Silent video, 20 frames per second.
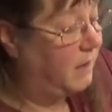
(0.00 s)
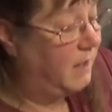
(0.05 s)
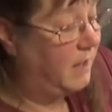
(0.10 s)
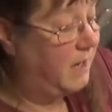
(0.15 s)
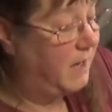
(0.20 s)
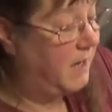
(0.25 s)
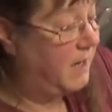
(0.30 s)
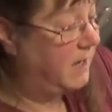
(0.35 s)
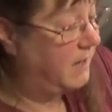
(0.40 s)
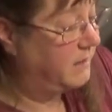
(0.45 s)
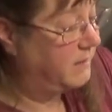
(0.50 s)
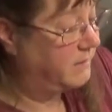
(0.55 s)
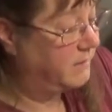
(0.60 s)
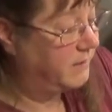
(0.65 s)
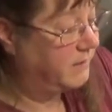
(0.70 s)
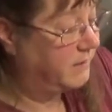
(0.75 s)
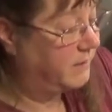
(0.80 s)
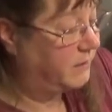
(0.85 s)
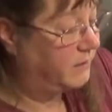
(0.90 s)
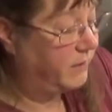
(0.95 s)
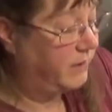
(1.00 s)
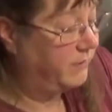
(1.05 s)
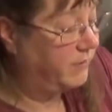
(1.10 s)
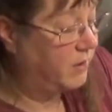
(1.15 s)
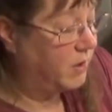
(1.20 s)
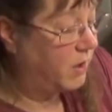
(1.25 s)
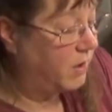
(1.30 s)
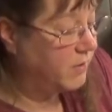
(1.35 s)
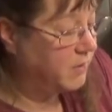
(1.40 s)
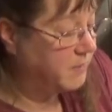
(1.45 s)
and they'll give you
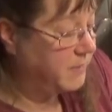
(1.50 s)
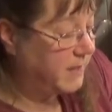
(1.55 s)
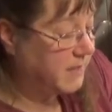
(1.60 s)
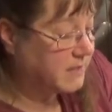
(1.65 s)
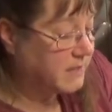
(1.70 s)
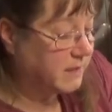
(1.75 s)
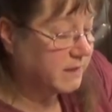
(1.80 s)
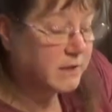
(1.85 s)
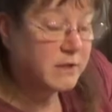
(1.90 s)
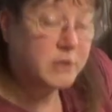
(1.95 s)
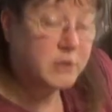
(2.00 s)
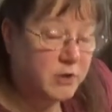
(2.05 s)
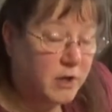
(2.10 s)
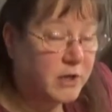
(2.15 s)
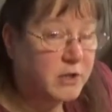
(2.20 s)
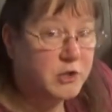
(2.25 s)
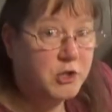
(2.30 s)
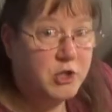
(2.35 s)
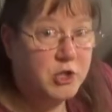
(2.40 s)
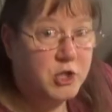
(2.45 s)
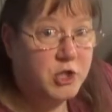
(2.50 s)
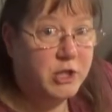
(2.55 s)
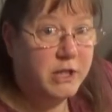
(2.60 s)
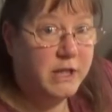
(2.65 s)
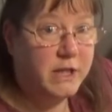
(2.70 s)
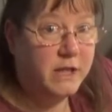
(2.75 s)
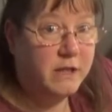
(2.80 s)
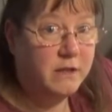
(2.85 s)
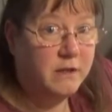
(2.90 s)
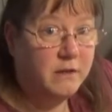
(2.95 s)
all the basic instructions you
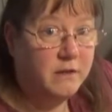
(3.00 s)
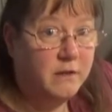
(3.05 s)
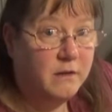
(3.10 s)
need.